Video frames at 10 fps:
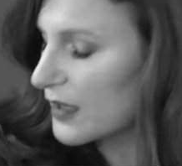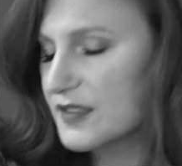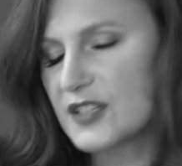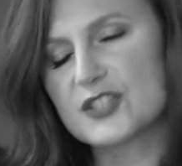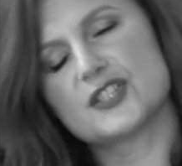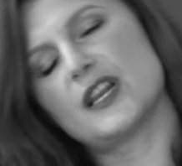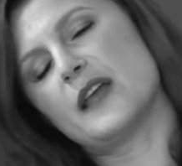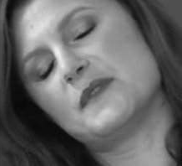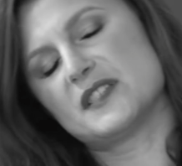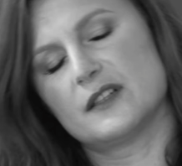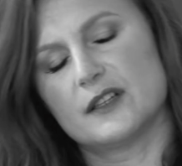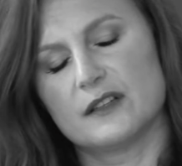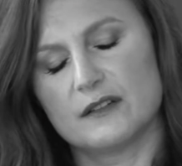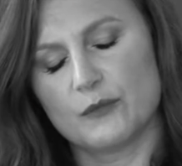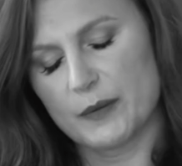Such a shame, isn't
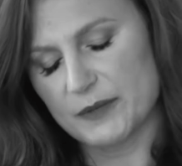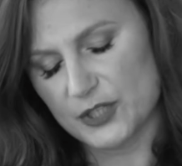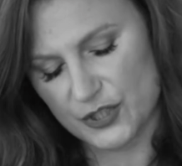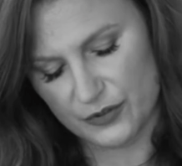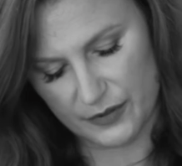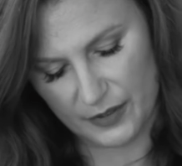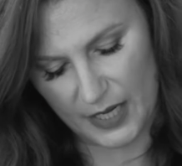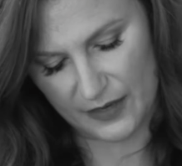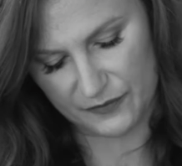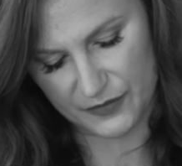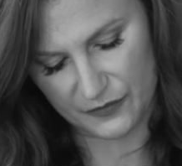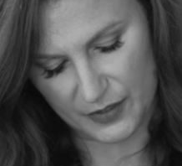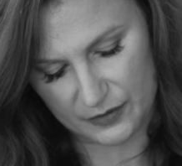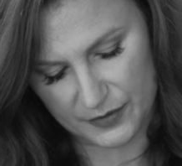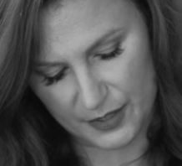it? Women shouldn't have to
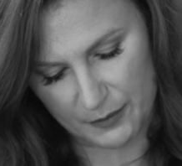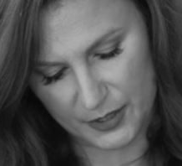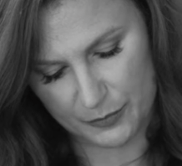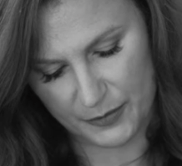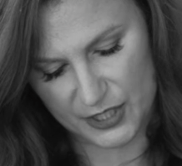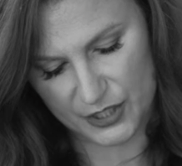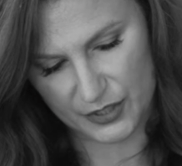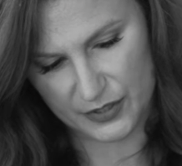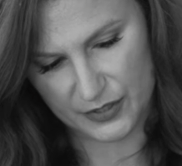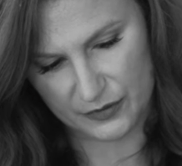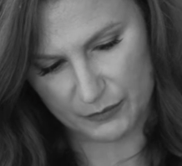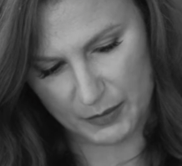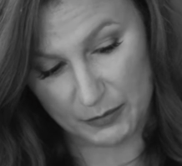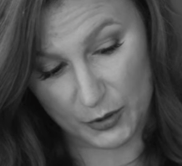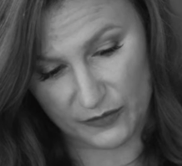feel so much pressure to
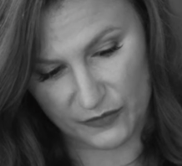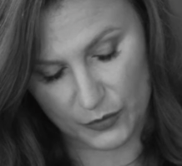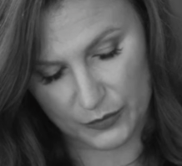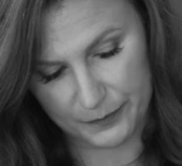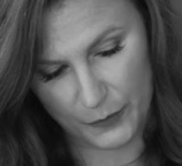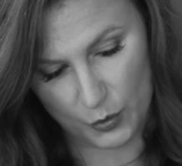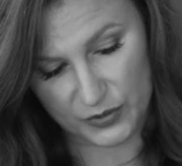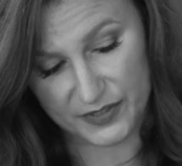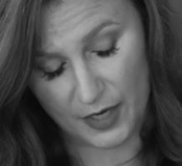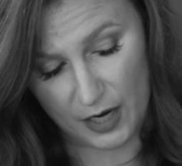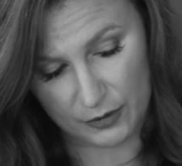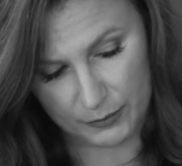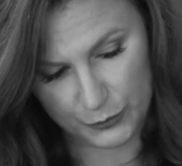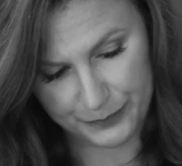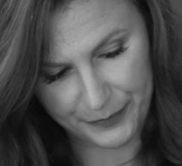be beautiful or
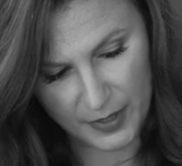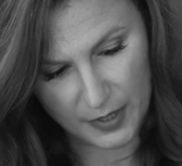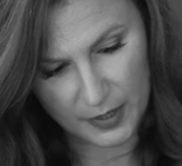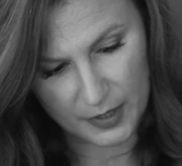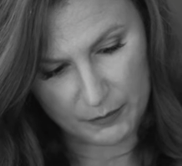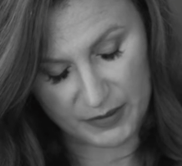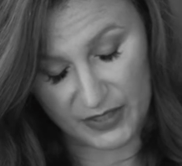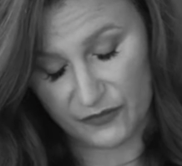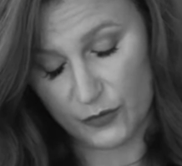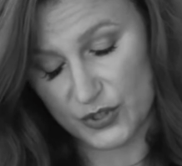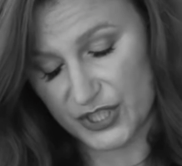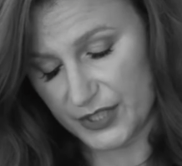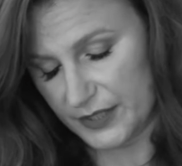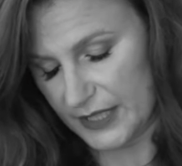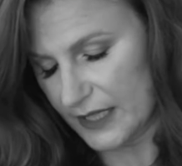desirable. But
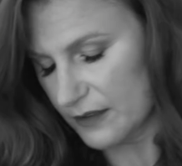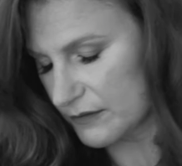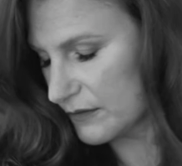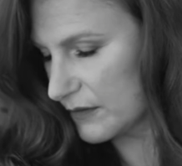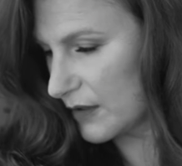unfortunately,